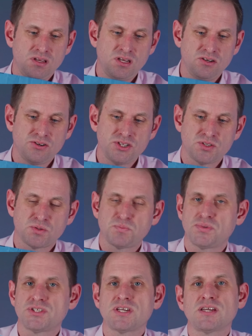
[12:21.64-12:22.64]
A nice
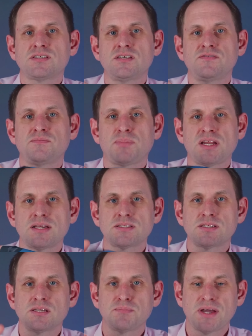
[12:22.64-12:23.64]
protective
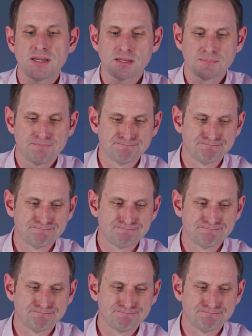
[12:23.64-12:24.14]
plastic bag.